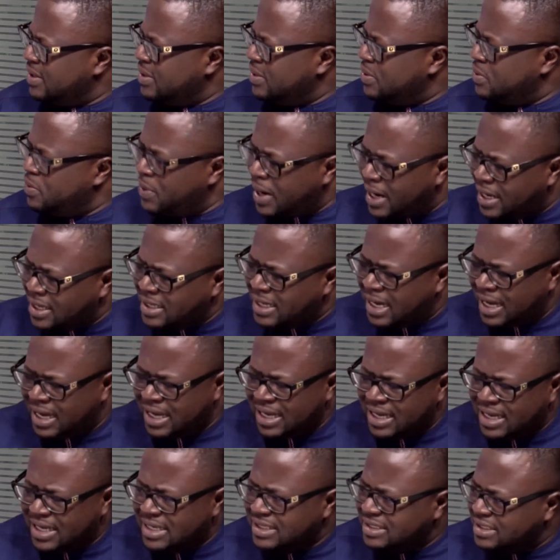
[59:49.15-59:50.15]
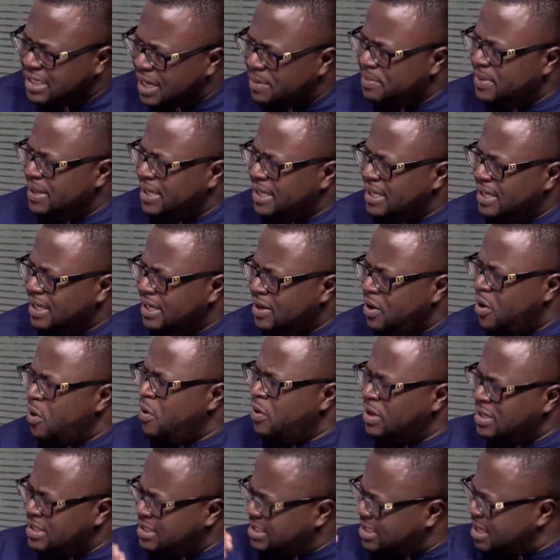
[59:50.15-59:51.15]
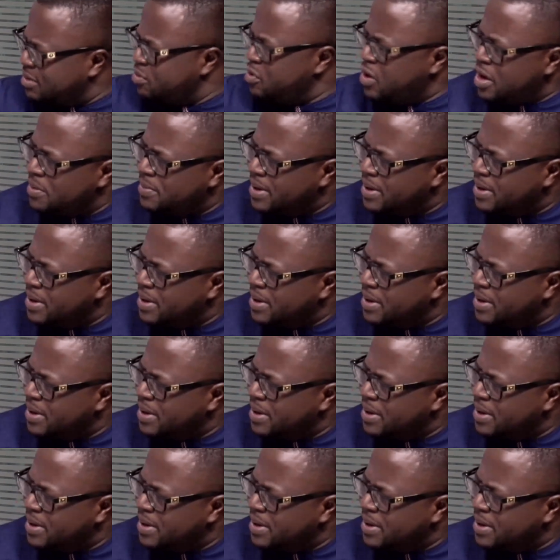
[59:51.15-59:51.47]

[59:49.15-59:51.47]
Why not? Sabi, I want someone